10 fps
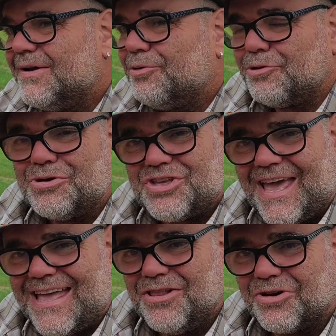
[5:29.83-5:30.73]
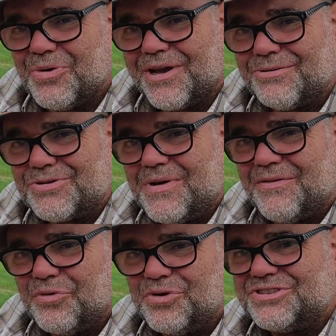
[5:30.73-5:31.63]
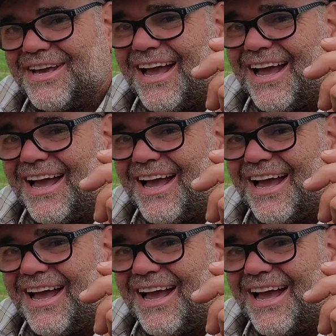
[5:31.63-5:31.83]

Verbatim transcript: Probably goes to your head a lot quicker as well with all those